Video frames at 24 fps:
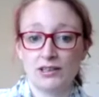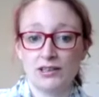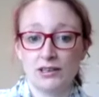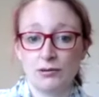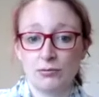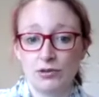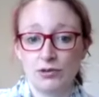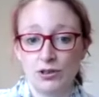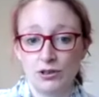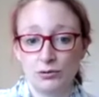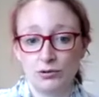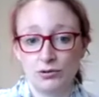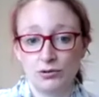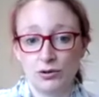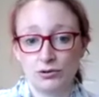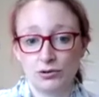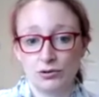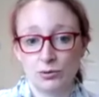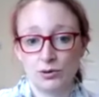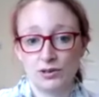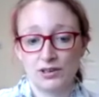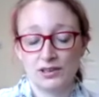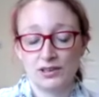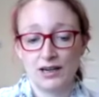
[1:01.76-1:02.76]
with you on, mm. on
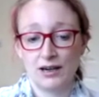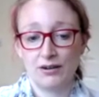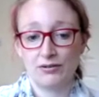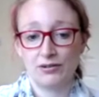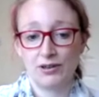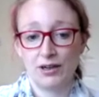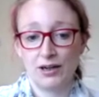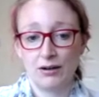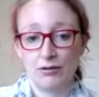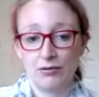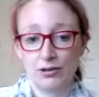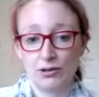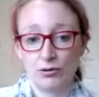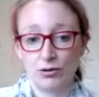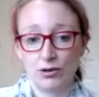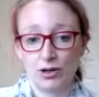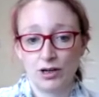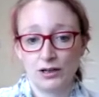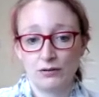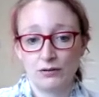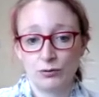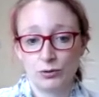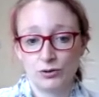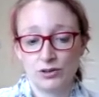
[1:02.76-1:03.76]
Twitter now and hearing your
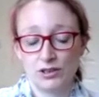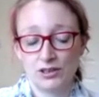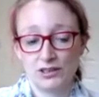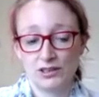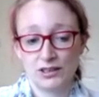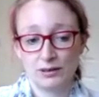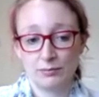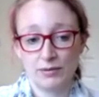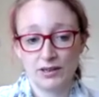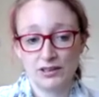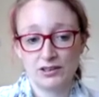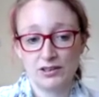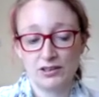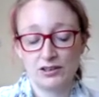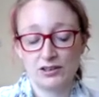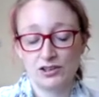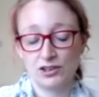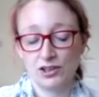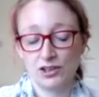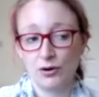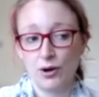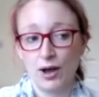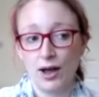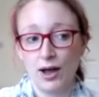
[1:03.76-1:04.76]
kind of autistic message.
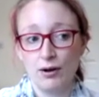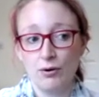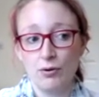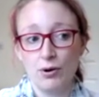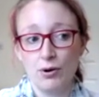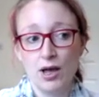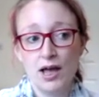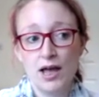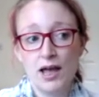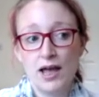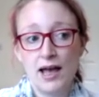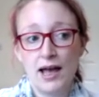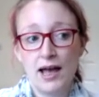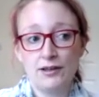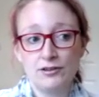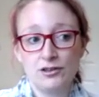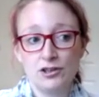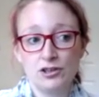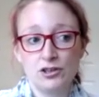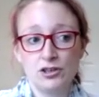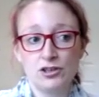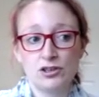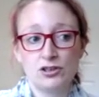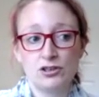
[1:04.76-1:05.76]
So how how
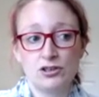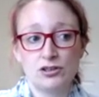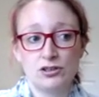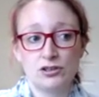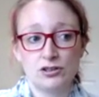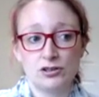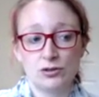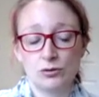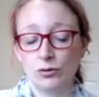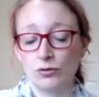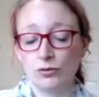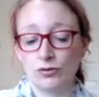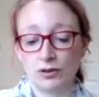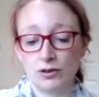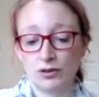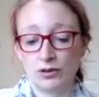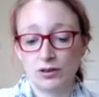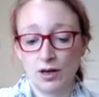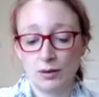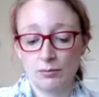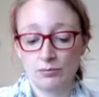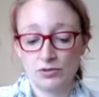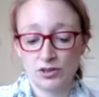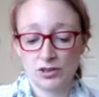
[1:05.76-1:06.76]
did you s- sort of
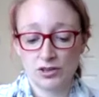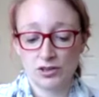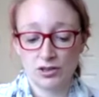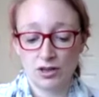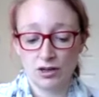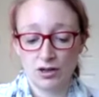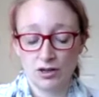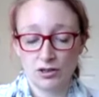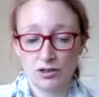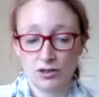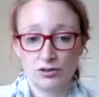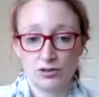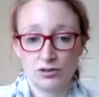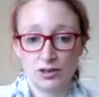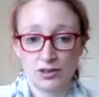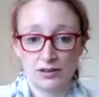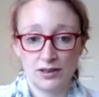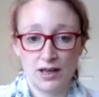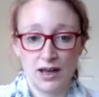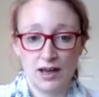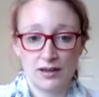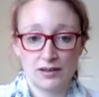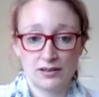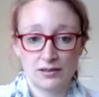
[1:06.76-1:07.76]
come to start using
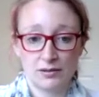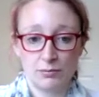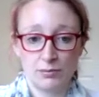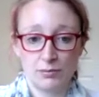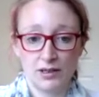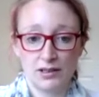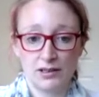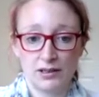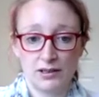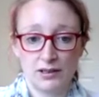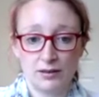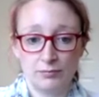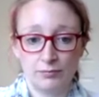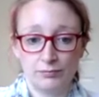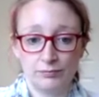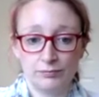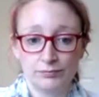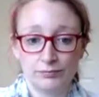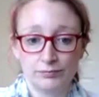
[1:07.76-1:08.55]
that as a medium?